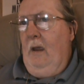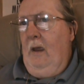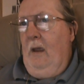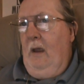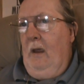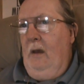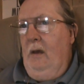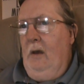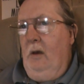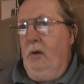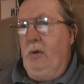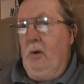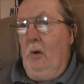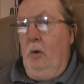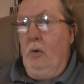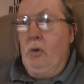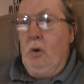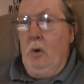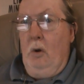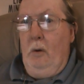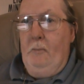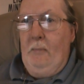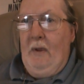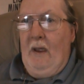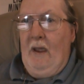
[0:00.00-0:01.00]
And it's
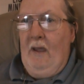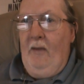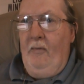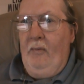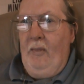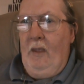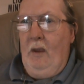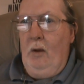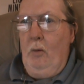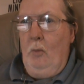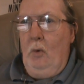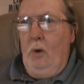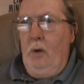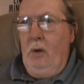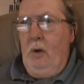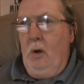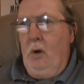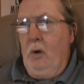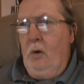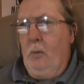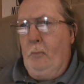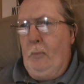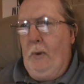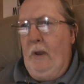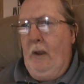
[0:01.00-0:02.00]
also a bad thing when
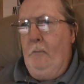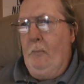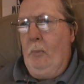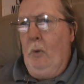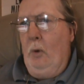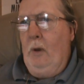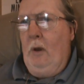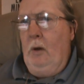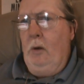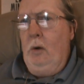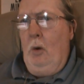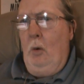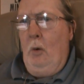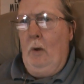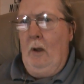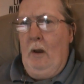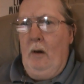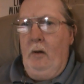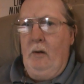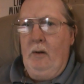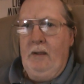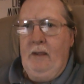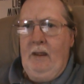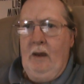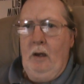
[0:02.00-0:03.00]
there are people that know
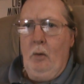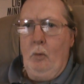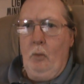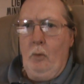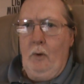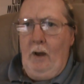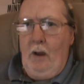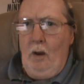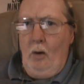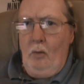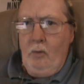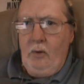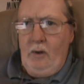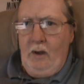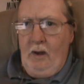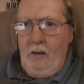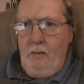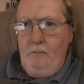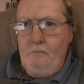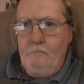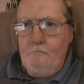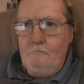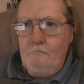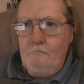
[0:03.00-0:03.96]
how to get around it